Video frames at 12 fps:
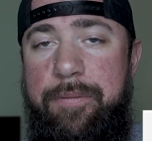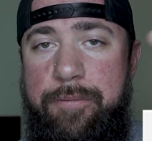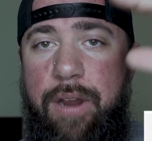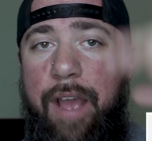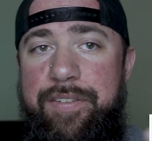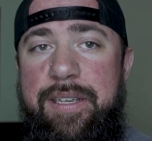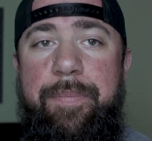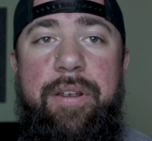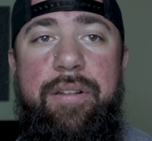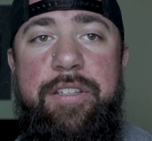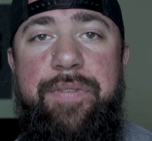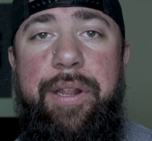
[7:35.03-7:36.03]
graphs up
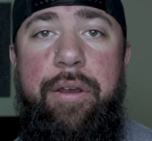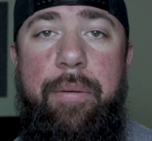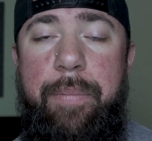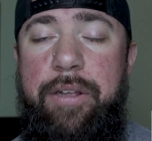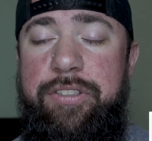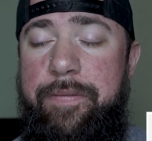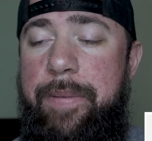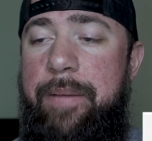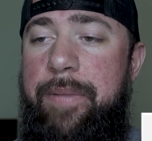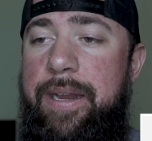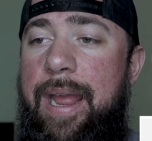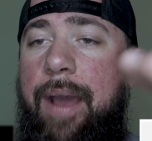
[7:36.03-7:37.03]
here in this video a bunch, I
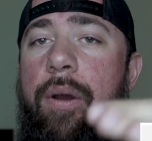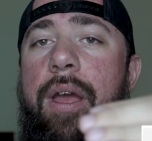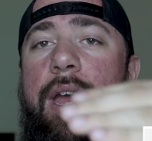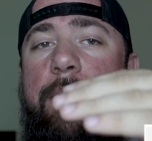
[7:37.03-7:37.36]
bet by now,